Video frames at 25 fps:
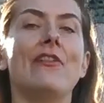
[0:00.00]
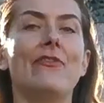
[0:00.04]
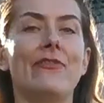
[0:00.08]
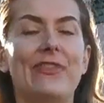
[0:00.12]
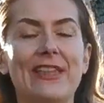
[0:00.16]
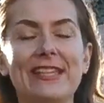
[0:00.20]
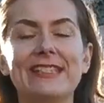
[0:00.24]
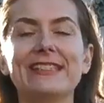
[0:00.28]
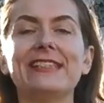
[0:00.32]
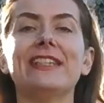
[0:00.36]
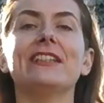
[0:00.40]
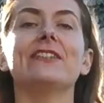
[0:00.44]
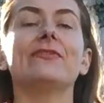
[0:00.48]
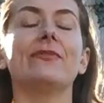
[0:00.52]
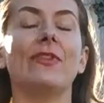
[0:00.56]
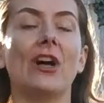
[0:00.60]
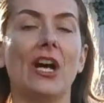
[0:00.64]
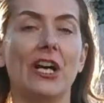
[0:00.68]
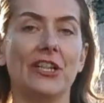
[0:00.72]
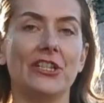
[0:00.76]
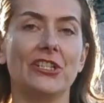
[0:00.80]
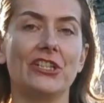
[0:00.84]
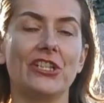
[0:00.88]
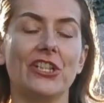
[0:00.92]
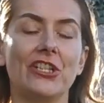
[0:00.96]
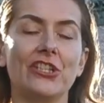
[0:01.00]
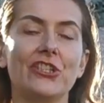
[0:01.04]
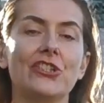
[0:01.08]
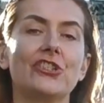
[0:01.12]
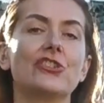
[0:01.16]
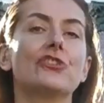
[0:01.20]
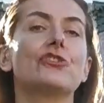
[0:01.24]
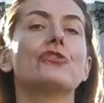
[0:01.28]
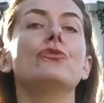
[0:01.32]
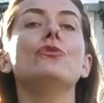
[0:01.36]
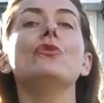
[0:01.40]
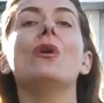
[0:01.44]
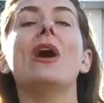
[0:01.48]
this advantage
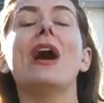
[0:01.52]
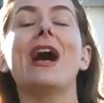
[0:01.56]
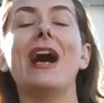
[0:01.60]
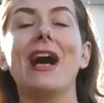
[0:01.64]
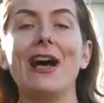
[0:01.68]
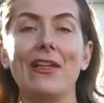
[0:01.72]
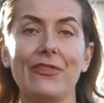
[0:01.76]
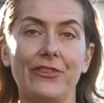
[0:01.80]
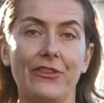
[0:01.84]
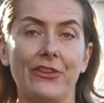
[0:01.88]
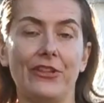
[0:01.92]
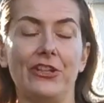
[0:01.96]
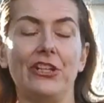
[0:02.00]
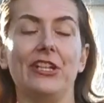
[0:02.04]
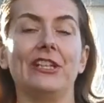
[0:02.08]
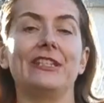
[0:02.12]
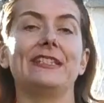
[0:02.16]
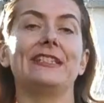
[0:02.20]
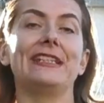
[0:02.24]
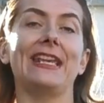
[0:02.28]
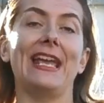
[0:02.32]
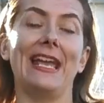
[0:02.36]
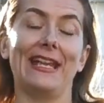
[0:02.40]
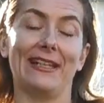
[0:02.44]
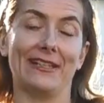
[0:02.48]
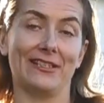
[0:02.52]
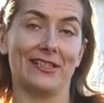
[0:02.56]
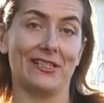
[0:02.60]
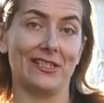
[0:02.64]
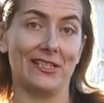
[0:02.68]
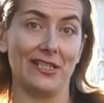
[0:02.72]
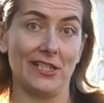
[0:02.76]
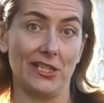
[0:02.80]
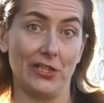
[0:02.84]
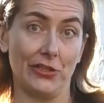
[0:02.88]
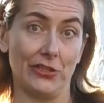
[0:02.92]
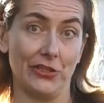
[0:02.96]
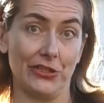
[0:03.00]
to other tax
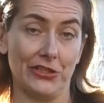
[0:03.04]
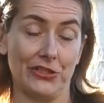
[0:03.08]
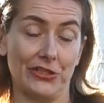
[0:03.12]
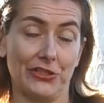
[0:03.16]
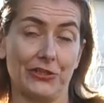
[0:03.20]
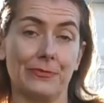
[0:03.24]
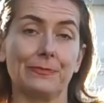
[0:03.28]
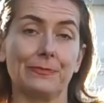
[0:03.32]
years.